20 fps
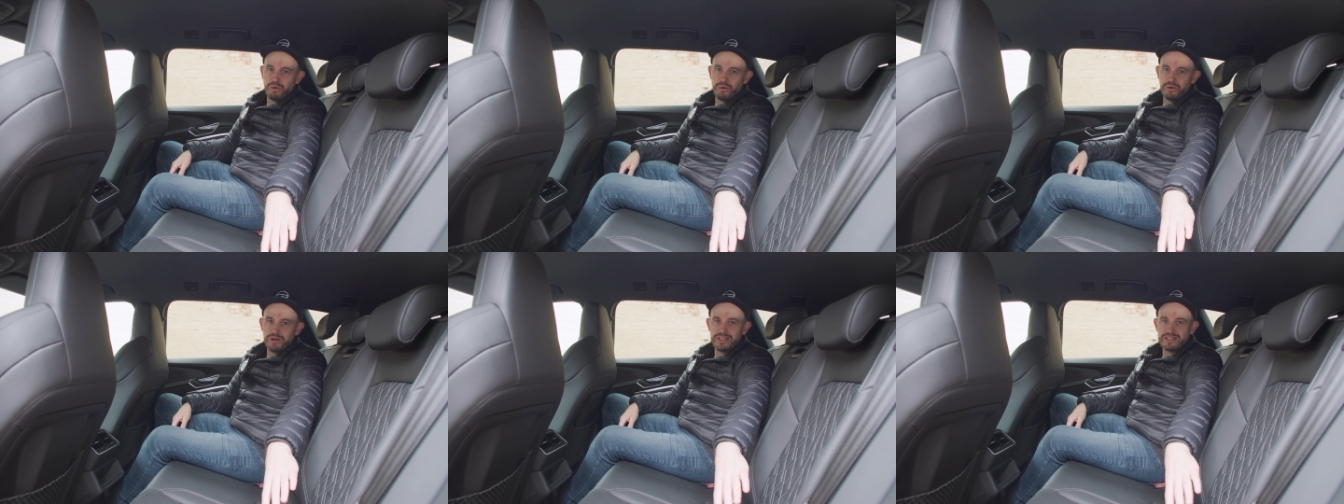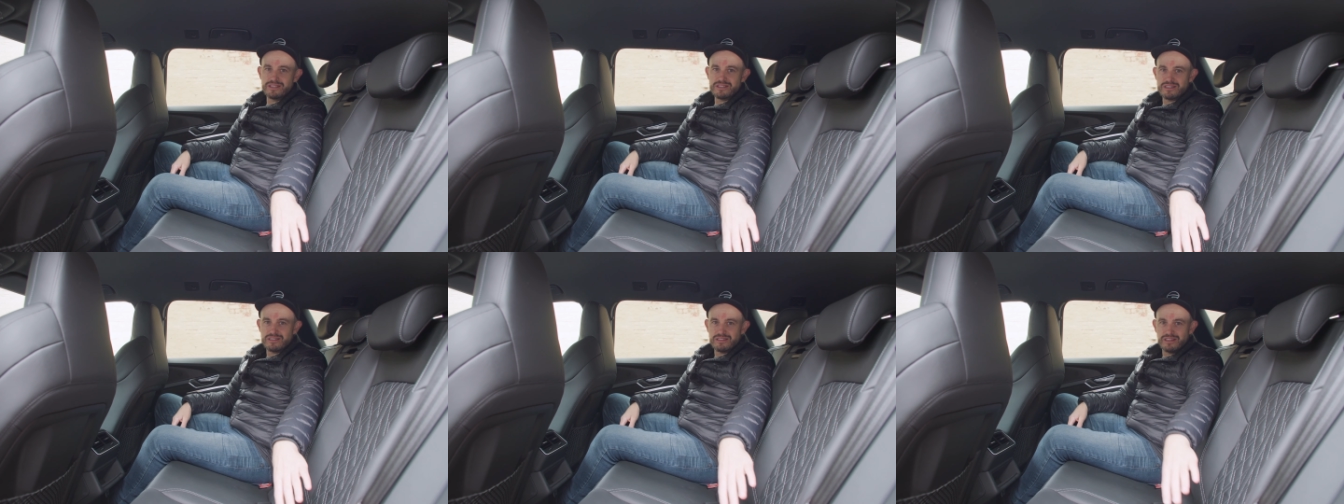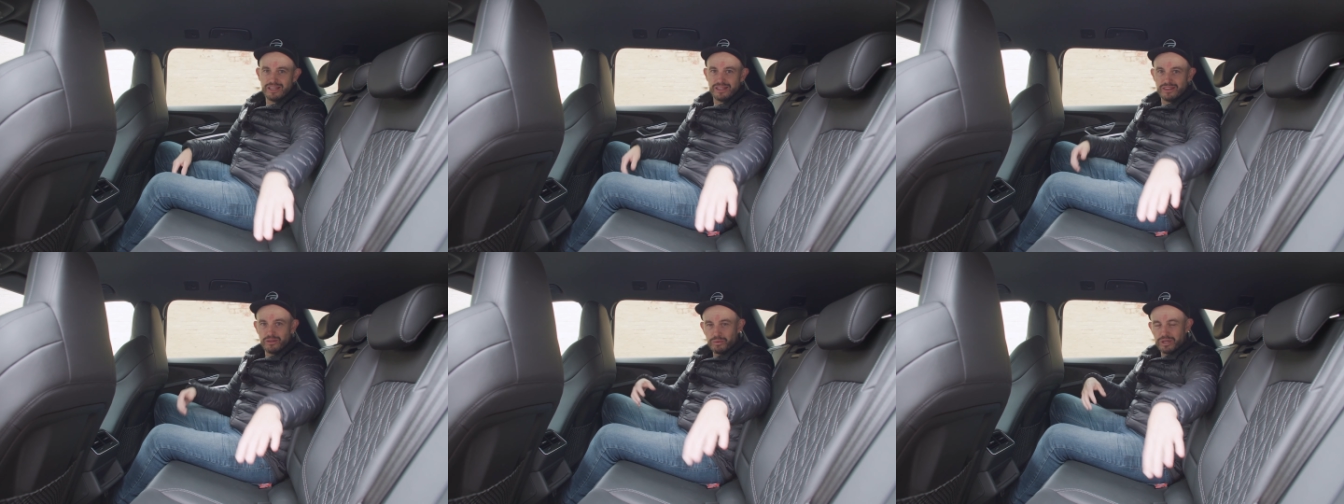points
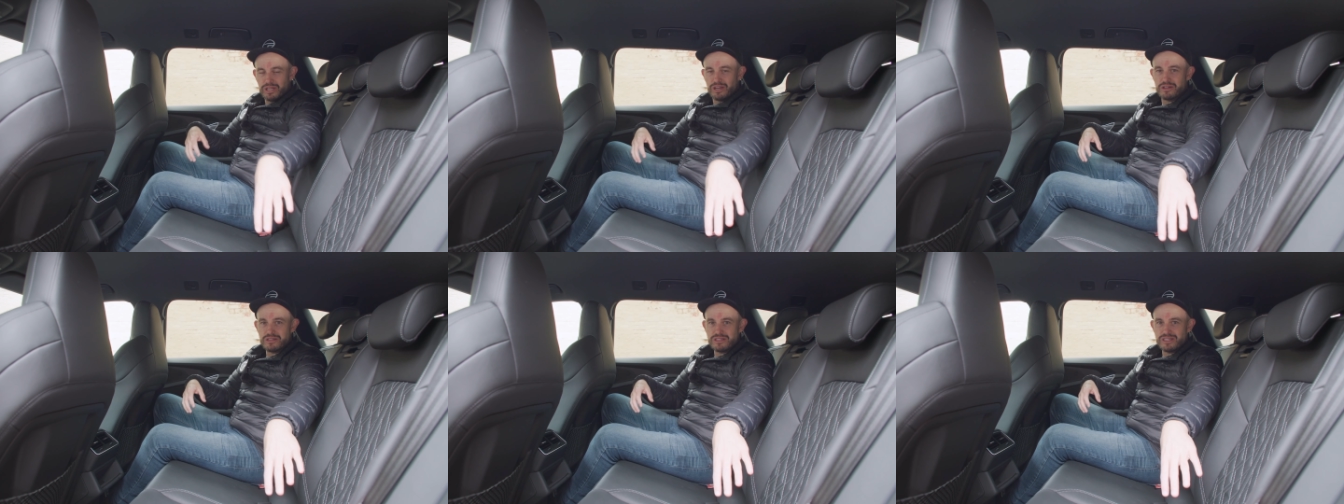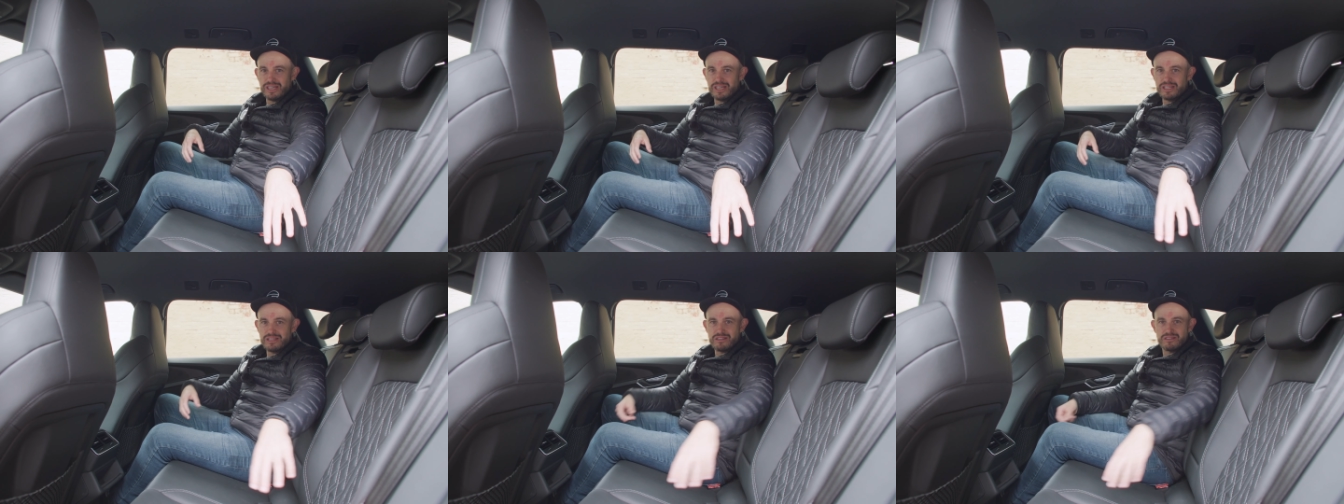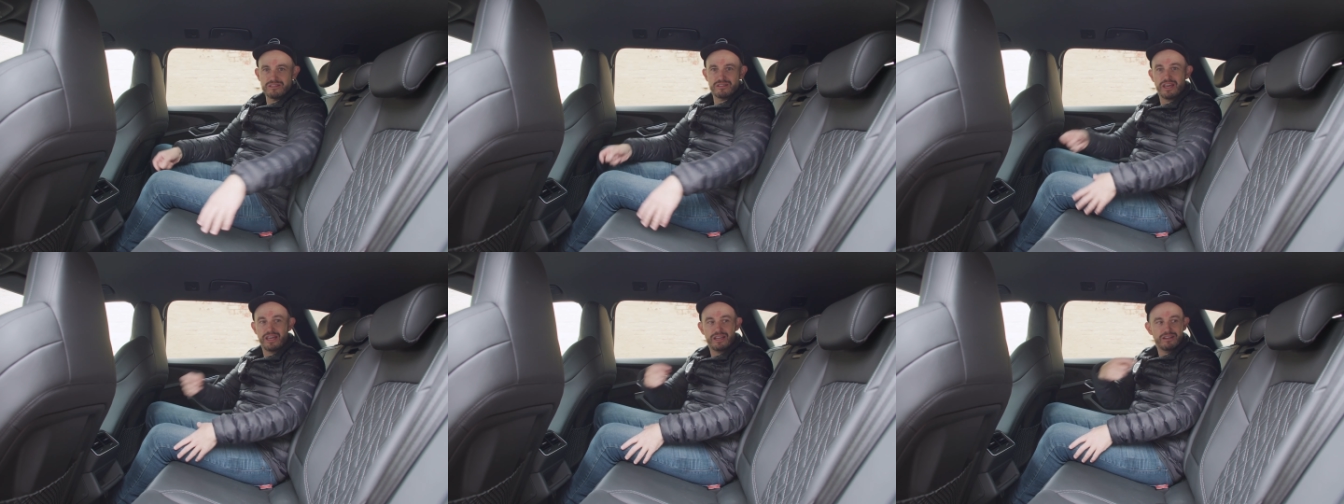in the window
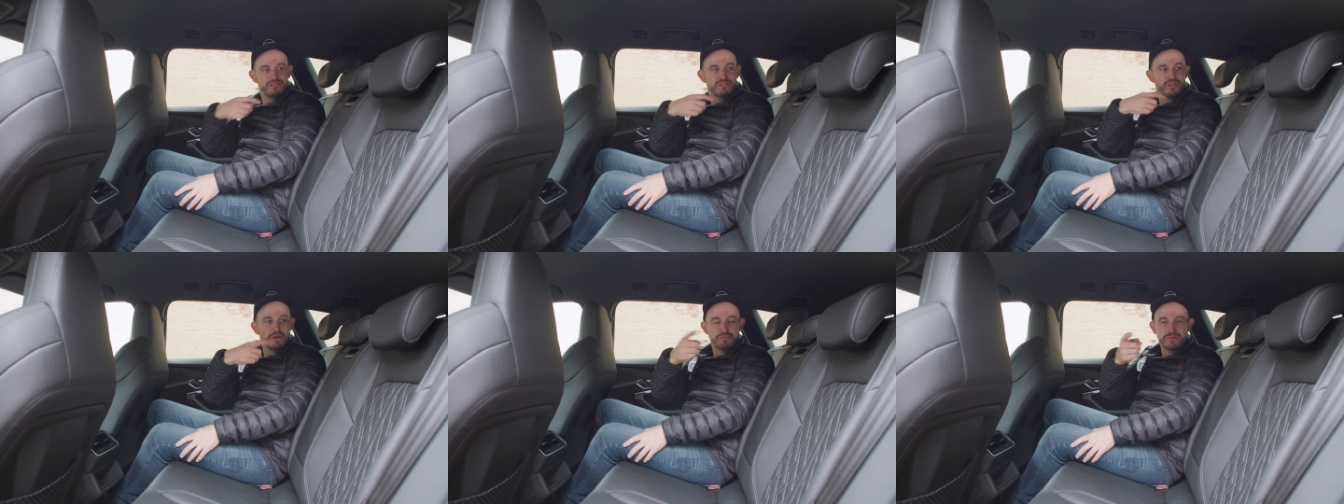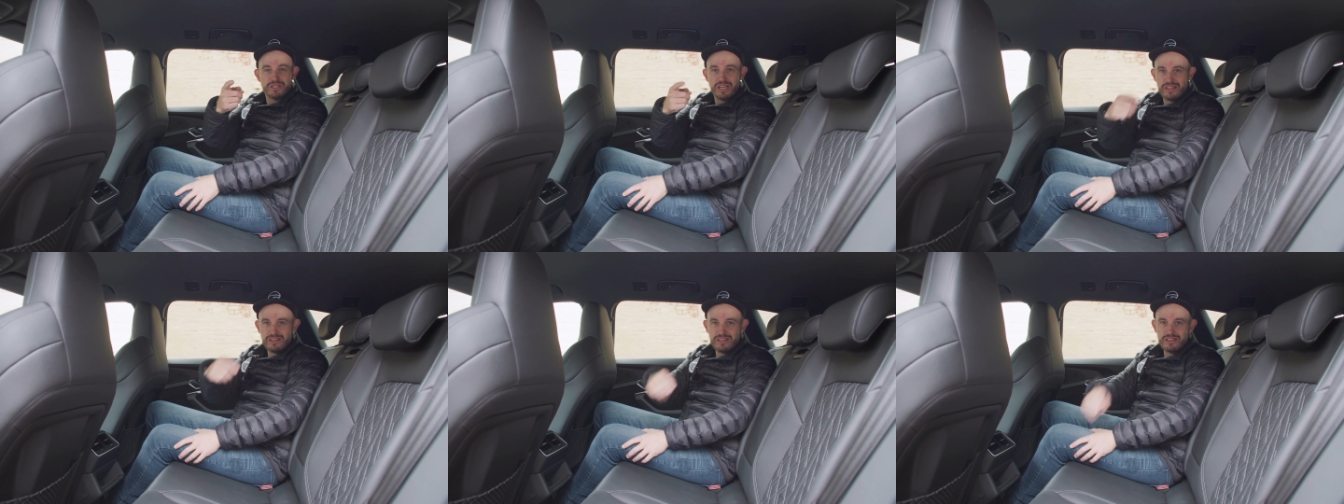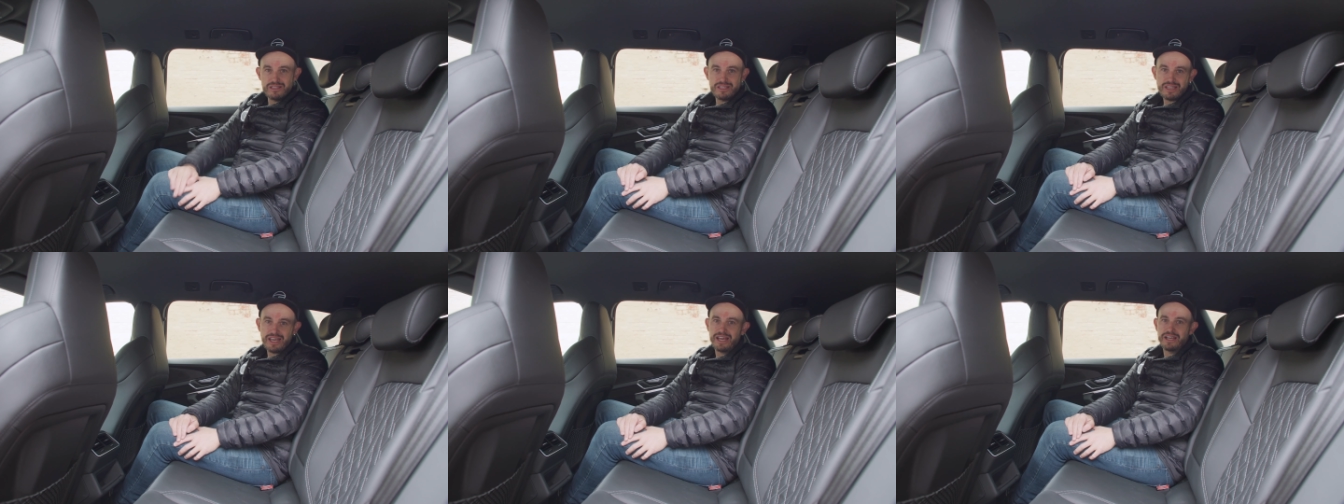seats and top
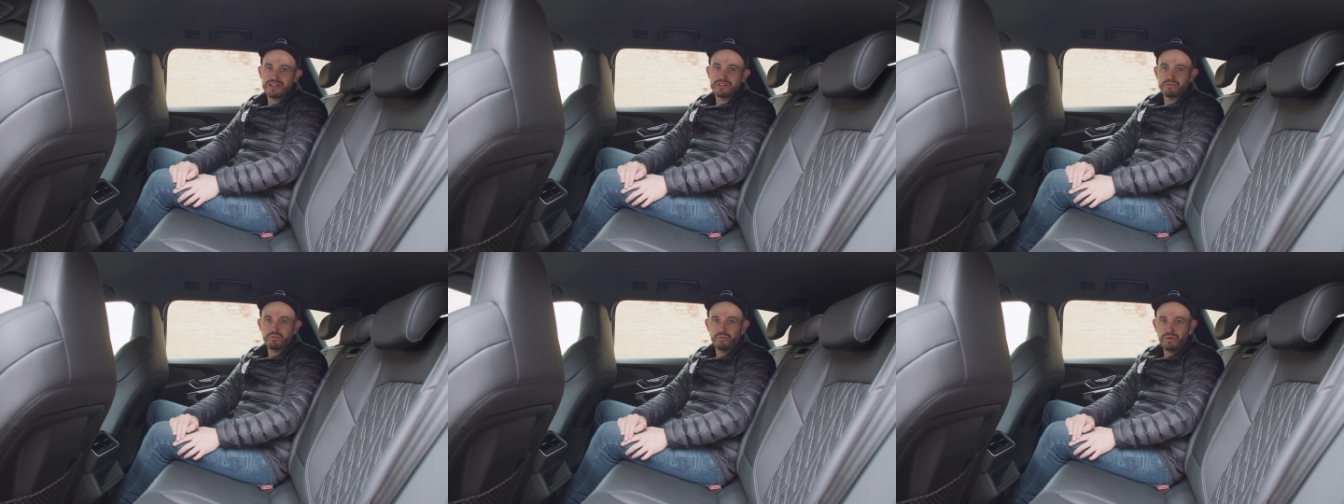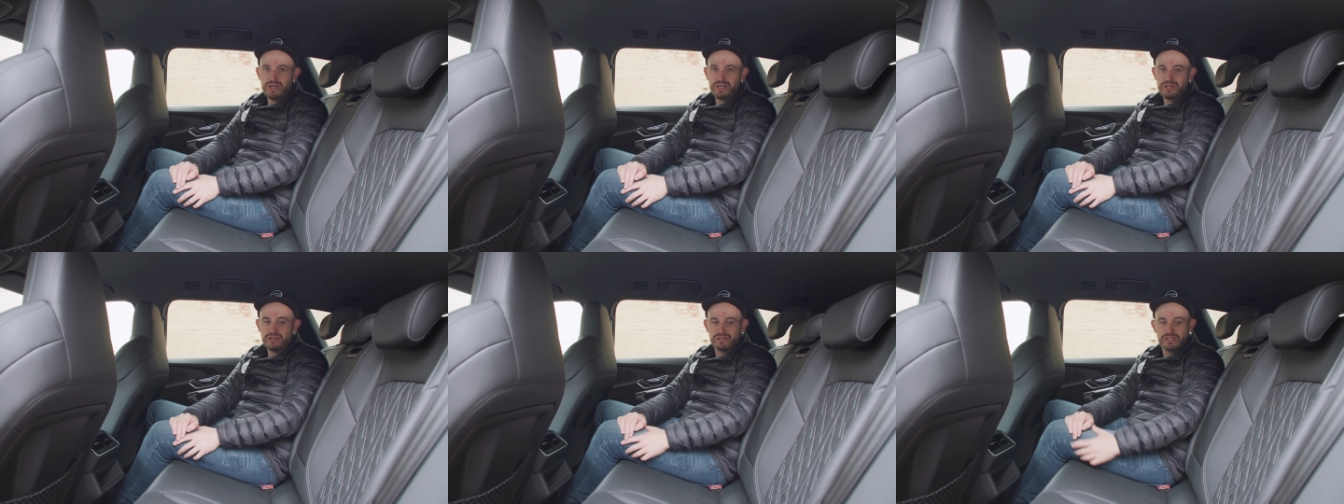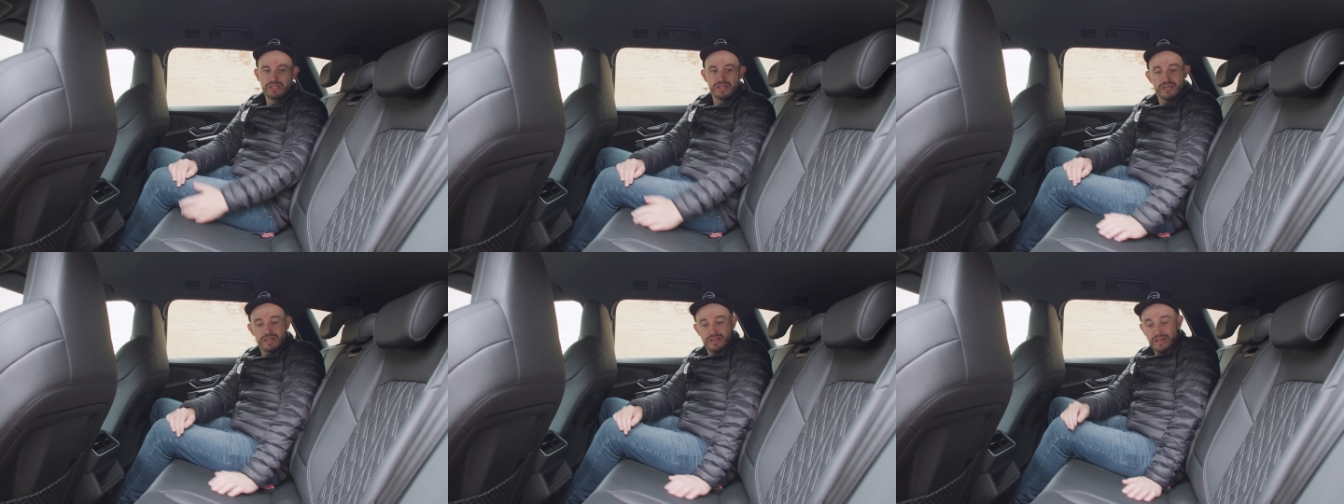tethers as well,
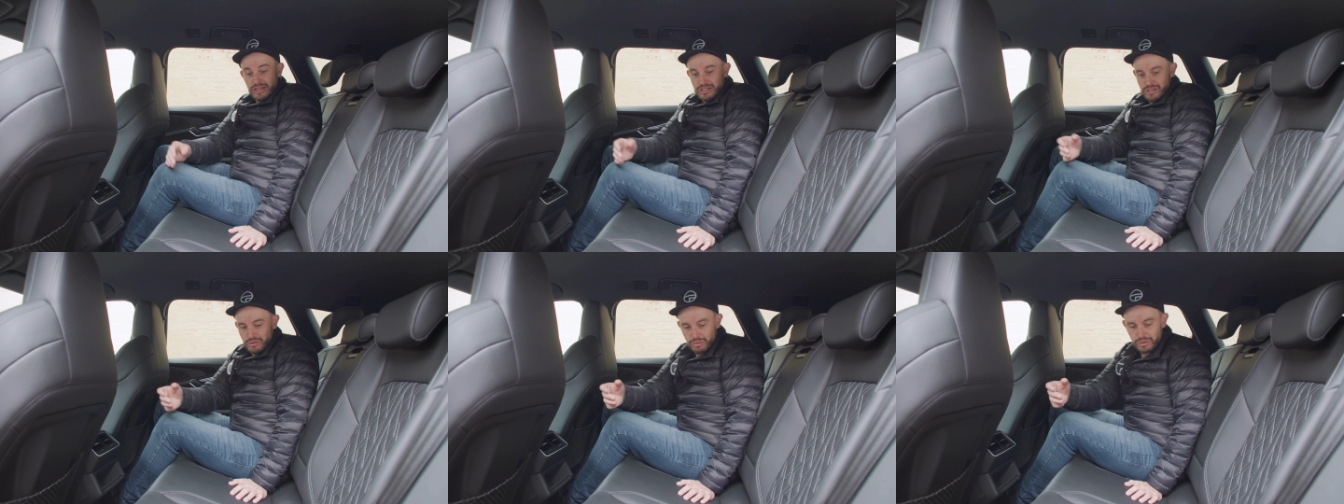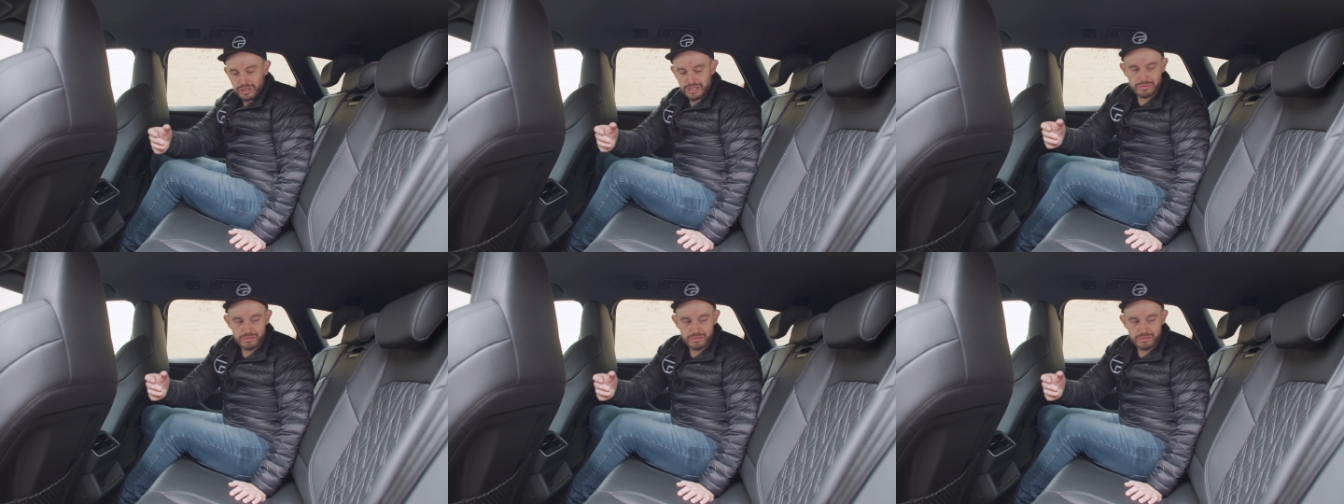as you would